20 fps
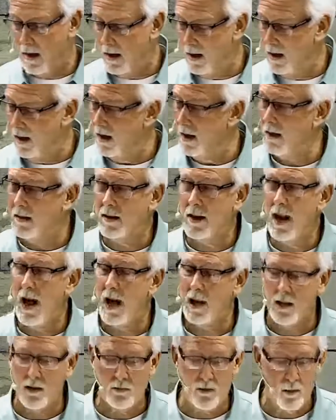it's an
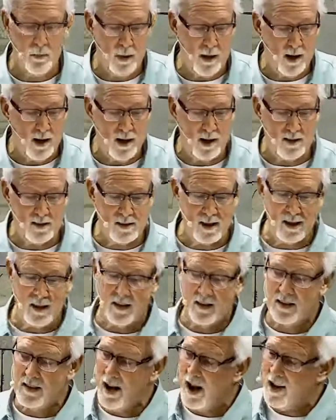act of obedience, and
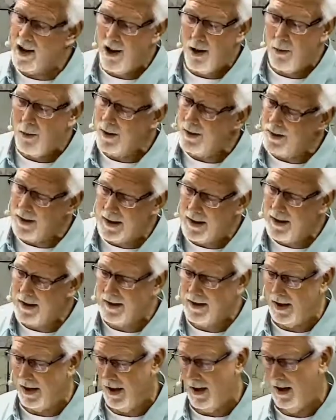it's not always
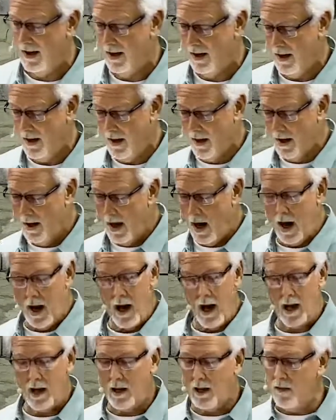easy. I, I love